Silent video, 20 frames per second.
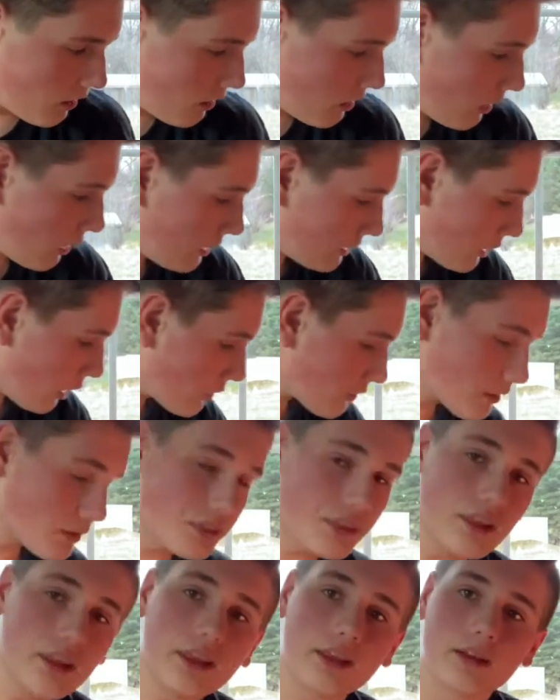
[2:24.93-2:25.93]
Another
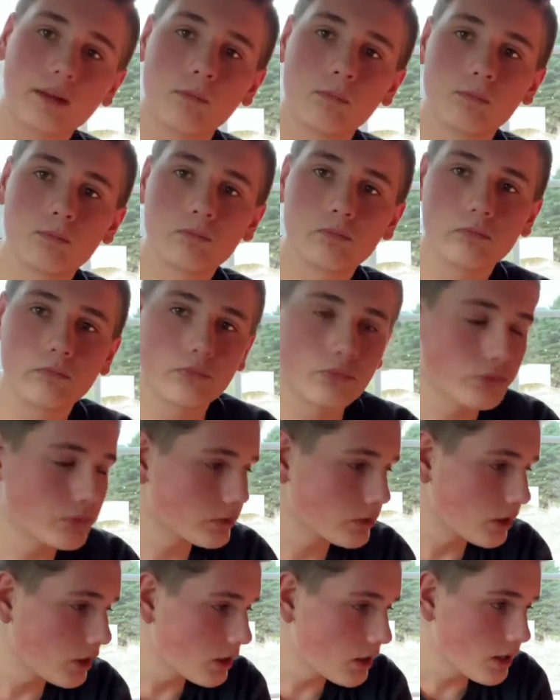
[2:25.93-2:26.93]
thing
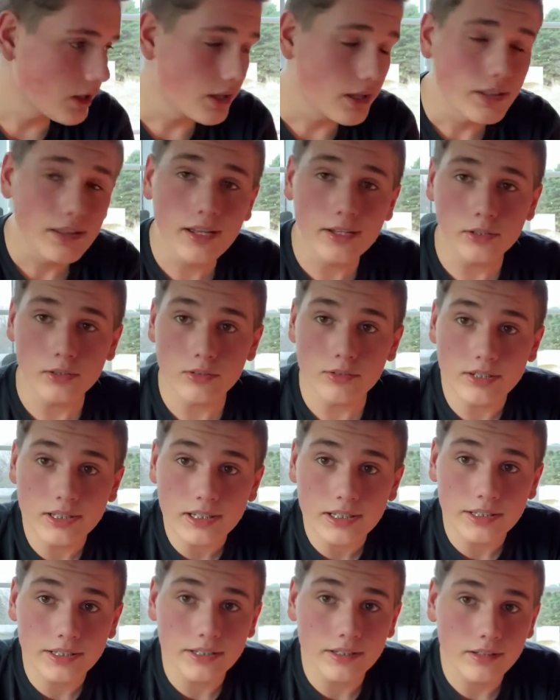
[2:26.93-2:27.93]
that you
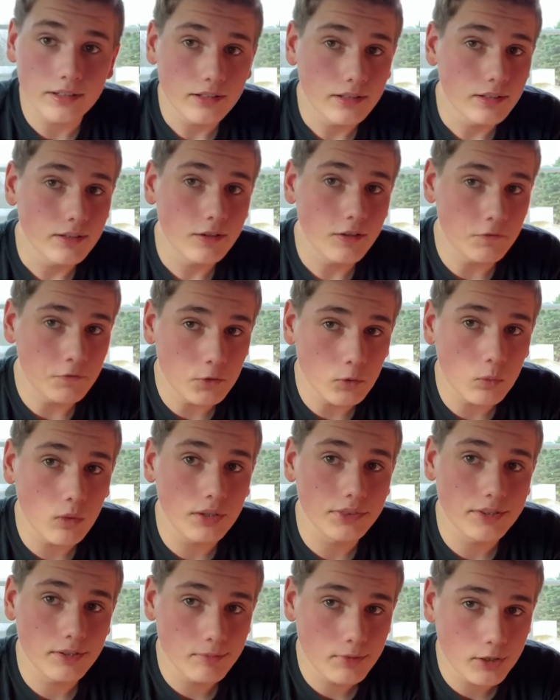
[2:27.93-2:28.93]
need if you want
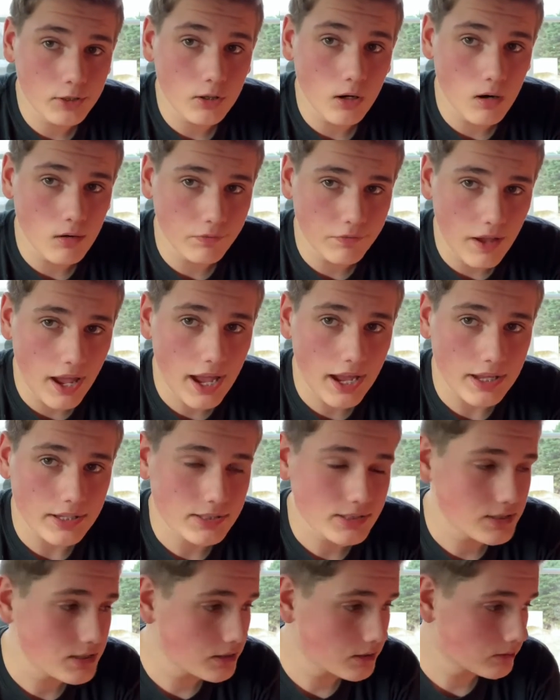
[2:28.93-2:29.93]
them to grow
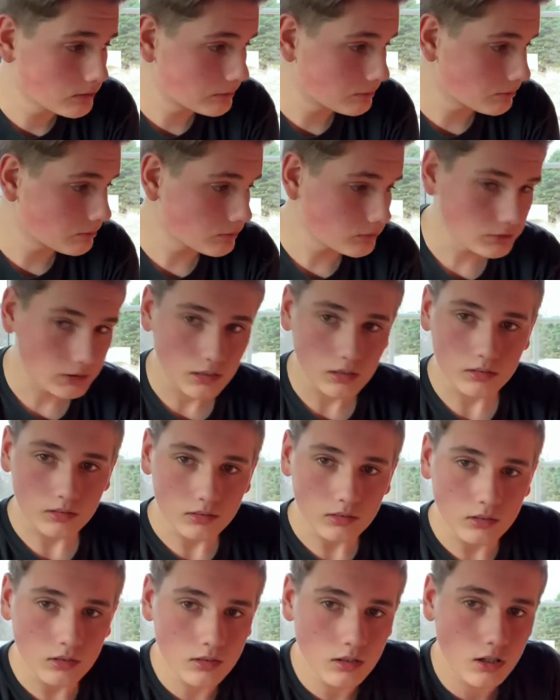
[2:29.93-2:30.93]
fast
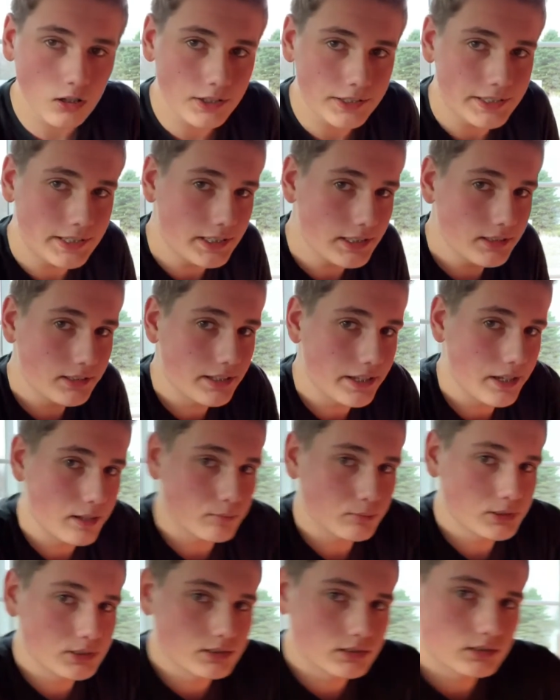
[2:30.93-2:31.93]
are heat
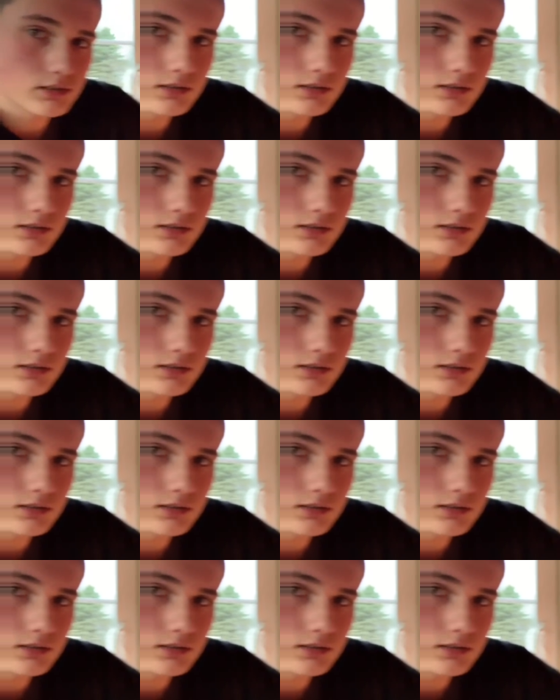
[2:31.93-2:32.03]
lamps.